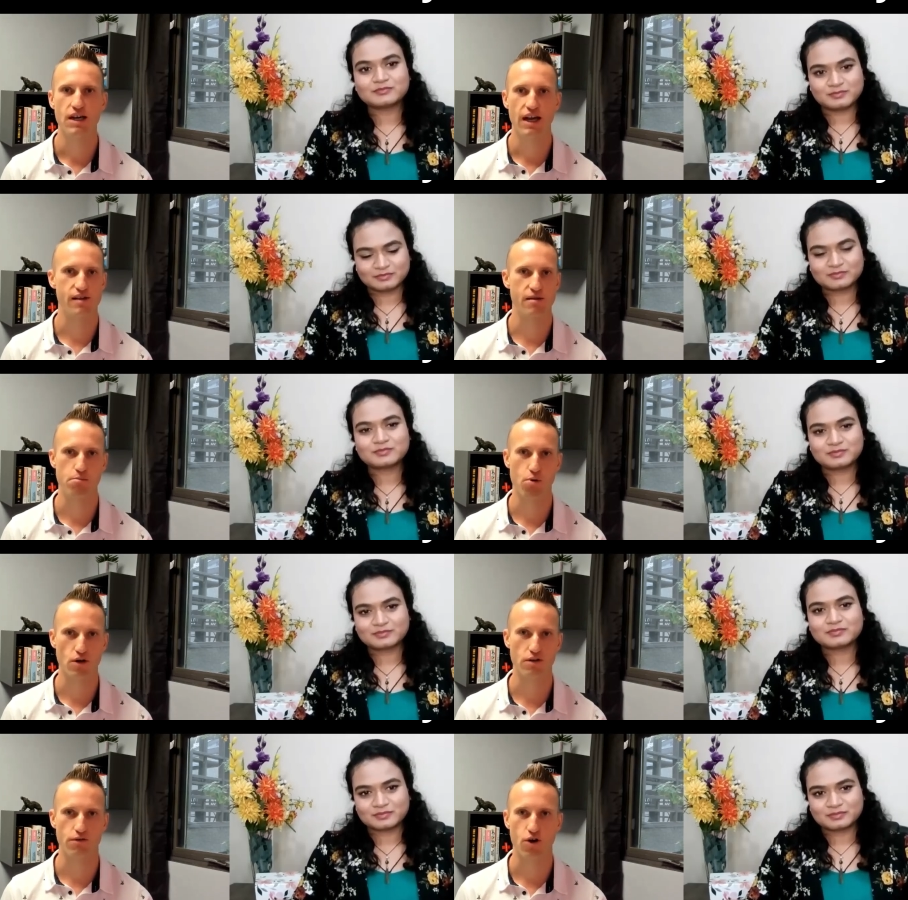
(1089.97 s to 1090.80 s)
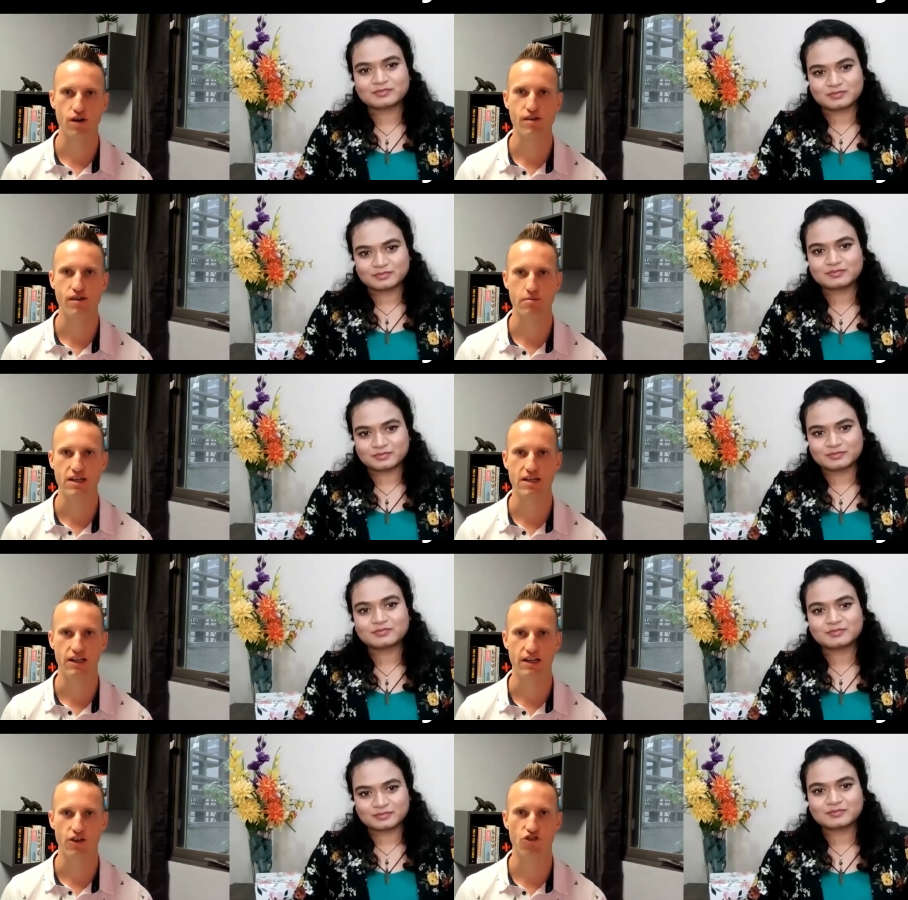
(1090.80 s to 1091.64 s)
Speaker 1: It's important for us to be
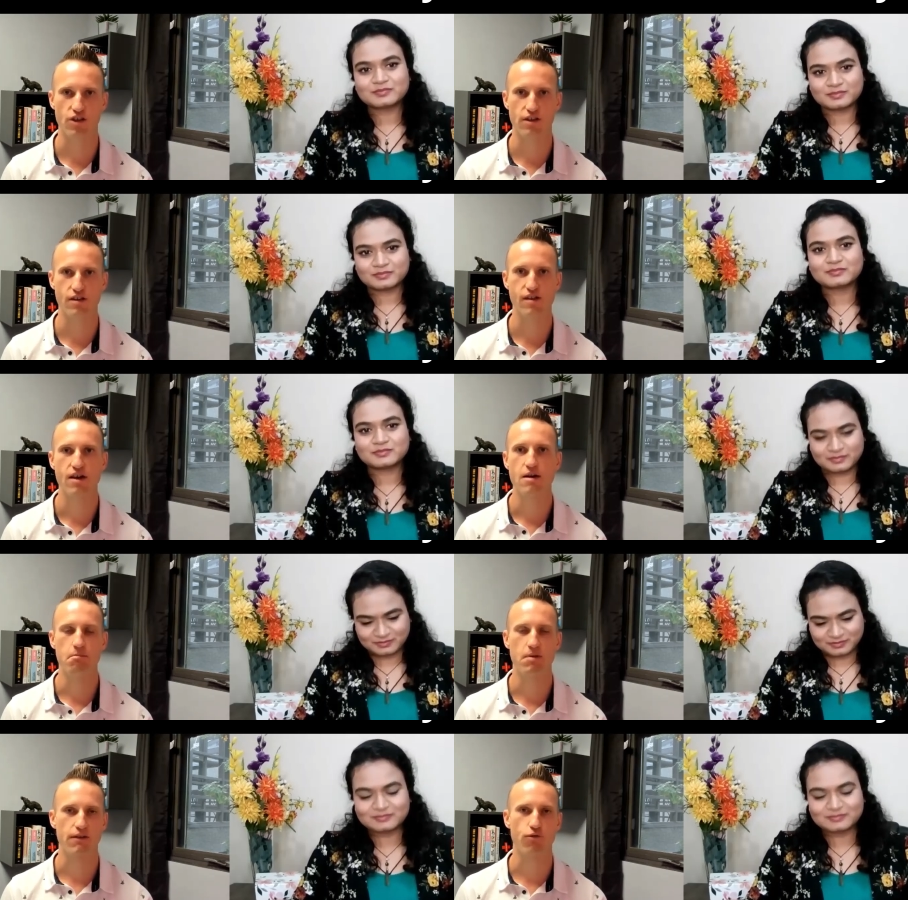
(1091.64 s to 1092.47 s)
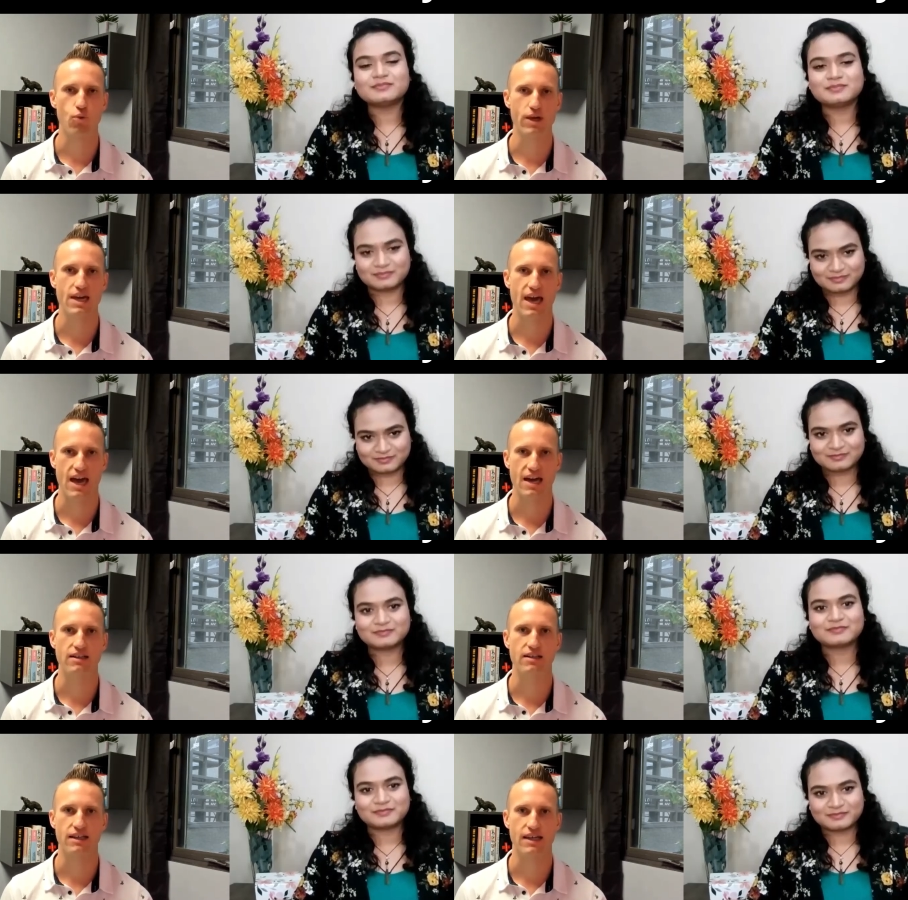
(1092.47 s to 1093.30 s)
clinicians, but if we
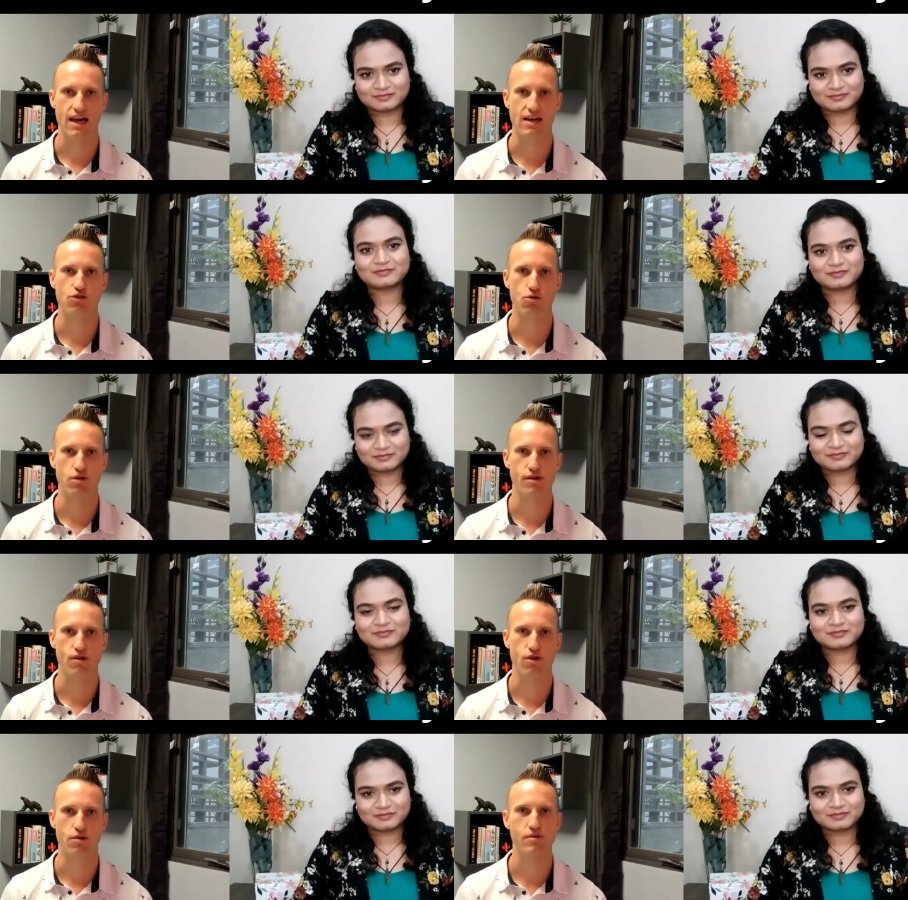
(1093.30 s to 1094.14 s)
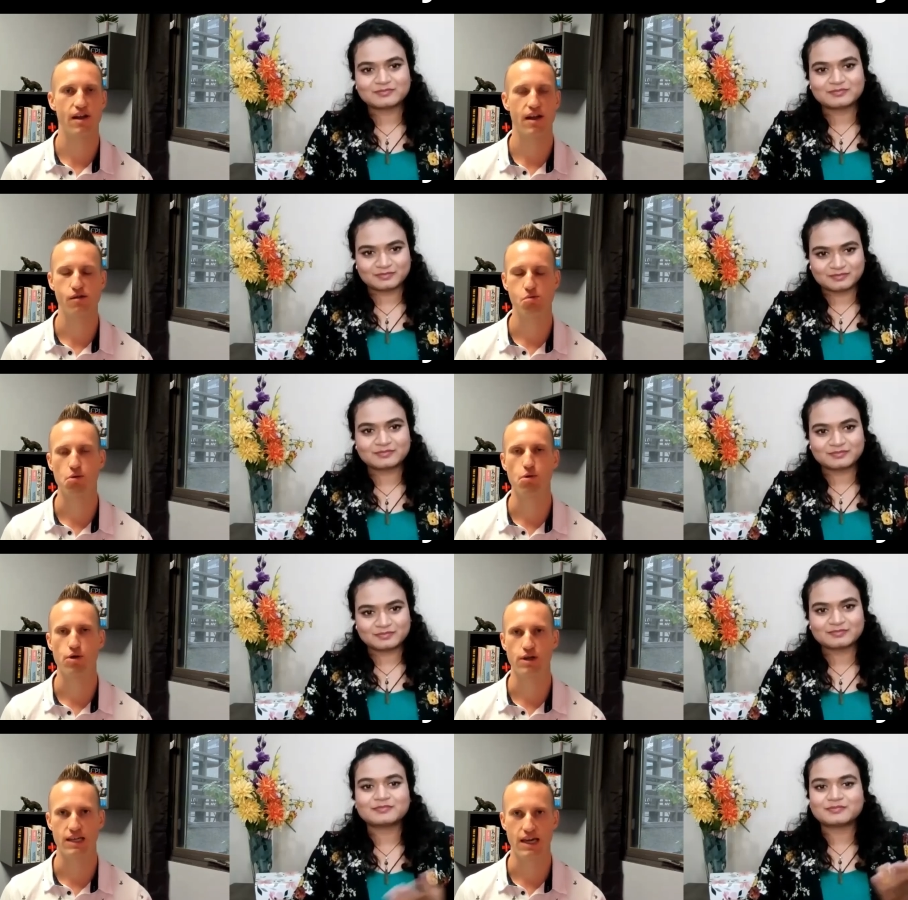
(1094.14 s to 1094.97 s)
can't get to a circumstance where we're in